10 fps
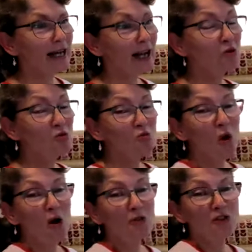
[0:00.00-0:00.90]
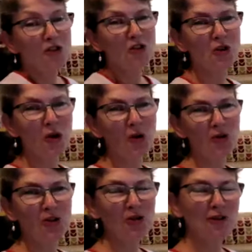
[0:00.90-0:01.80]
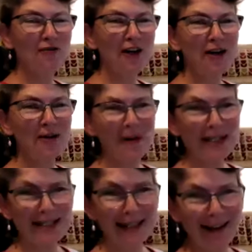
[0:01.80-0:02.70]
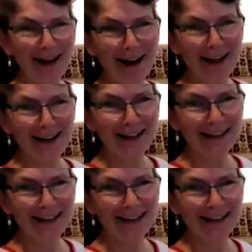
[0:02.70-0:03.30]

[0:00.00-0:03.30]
I would want the school to do the very best they can.